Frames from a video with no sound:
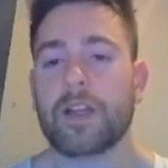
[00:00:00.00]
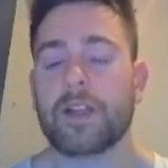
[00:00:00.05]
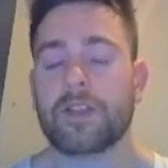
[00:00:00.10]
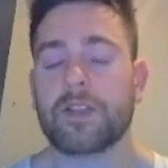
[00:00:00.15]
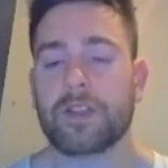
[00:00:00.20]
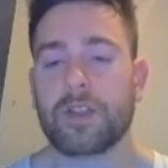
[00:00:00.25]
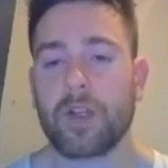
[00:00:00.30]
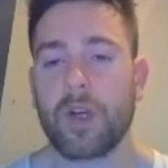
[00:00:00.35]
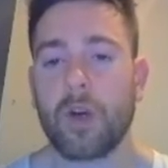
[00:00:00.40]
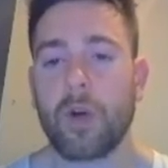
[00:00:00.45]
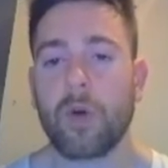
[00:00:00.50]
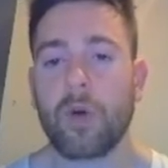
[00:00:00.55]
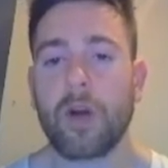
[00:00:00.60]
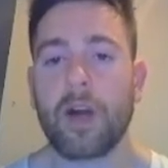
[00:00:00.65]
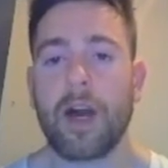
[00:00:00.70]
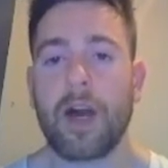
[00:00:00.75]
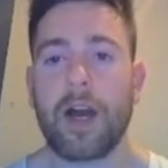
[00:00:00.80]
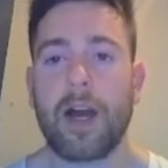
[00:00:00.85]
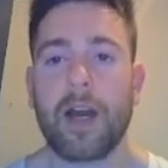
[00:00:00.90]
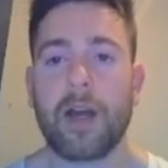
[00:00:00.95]
So
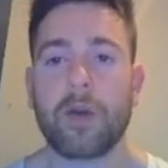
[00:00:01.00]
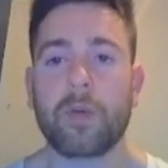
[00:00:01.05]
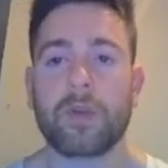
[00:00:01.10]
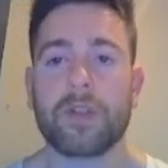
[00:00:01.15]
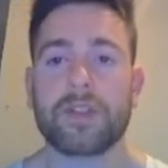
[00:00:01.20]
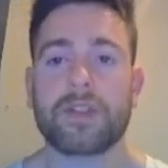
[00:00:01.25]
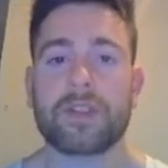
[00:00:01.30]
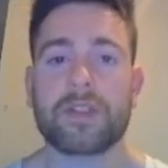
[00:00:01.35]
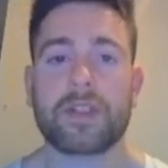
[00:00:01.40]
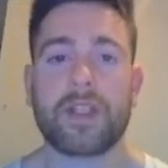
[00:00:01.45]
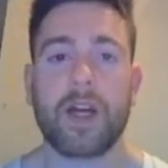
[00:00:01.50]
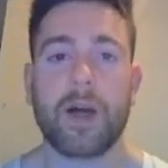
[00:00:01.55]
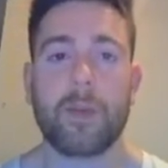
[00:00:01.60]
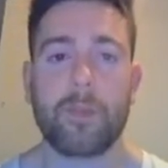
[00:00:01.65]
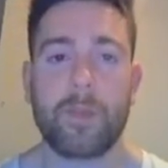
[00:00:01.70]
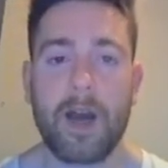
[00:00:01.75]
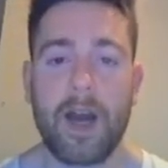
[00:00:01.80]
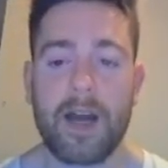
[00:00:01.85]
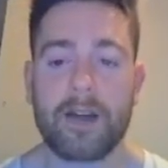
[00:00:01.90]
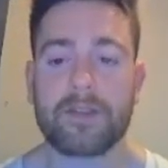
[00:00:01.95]
I was
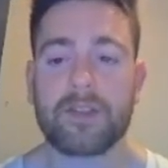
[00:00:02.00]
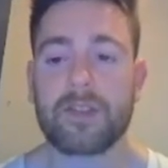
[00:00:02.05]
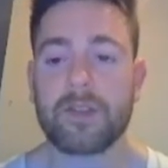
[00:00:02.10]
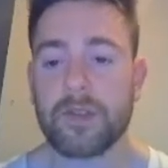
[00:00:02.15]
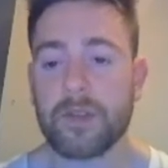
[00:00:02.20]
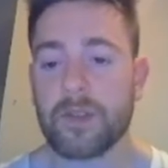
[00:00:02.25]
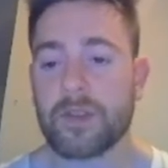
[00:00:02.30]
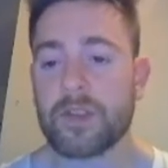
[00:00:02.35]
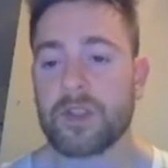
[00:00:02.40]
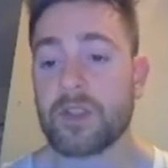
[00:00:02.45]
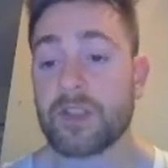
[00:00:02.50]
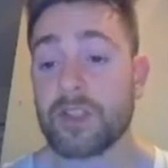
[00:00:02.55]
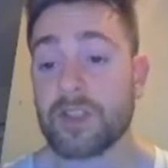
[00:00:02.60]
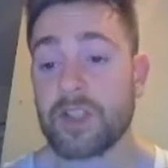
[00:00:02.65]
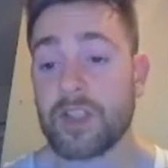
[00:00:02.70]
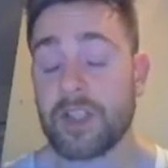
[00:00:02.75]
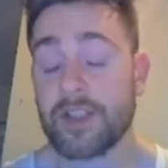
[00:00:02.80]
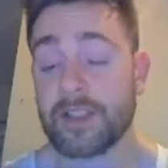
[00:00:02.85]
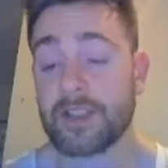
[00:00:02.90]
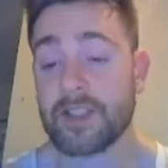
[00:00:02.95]
about to lose a good
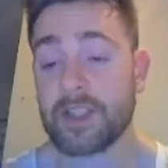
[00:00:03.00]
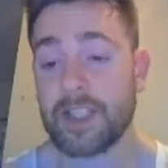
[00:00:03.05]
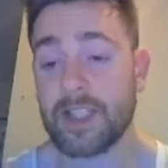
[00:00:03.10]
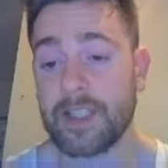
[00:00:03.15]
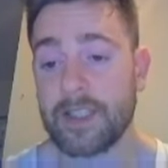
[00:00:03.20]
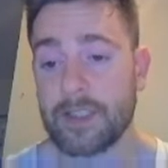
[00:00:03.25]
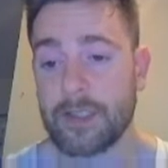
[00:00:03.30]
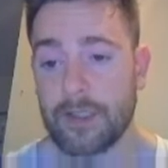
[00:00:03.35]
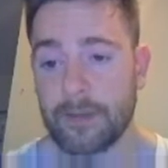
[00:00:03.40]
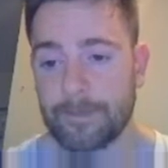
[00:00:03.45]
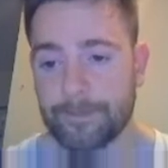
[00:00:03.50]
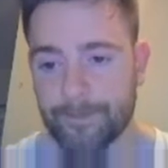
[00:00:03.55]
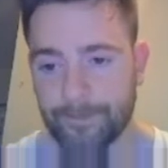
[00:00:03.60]
chunk of change.